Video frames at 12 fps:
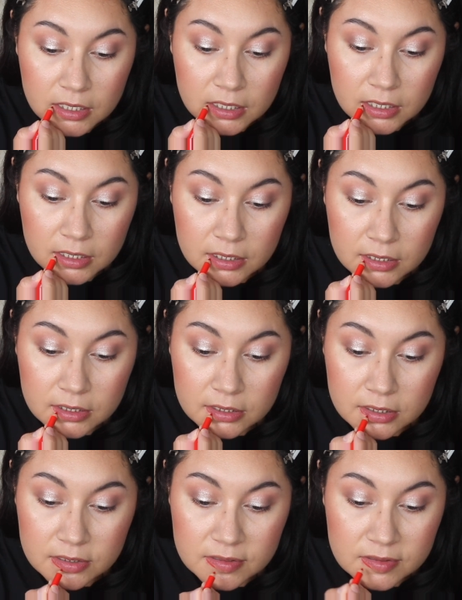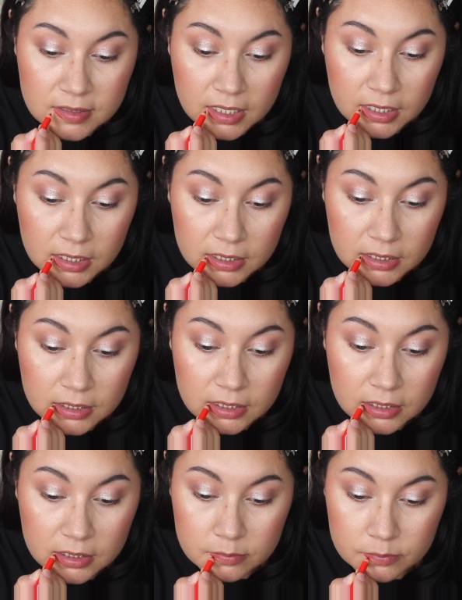And this is a
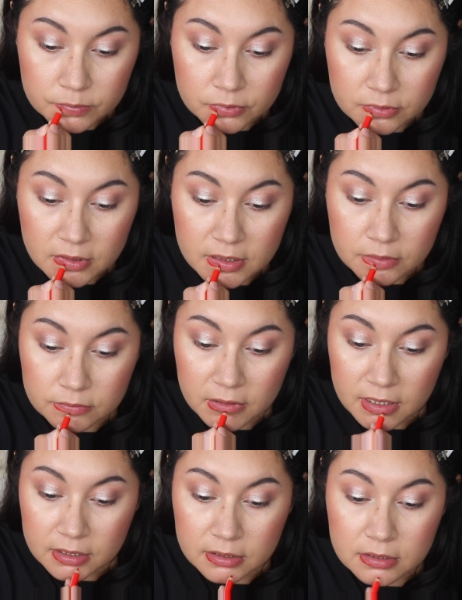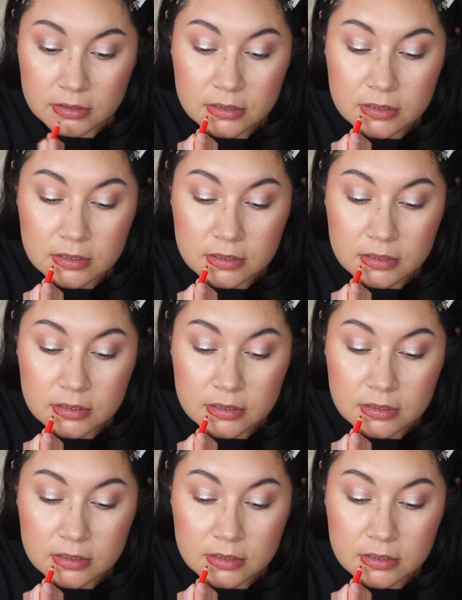bright red.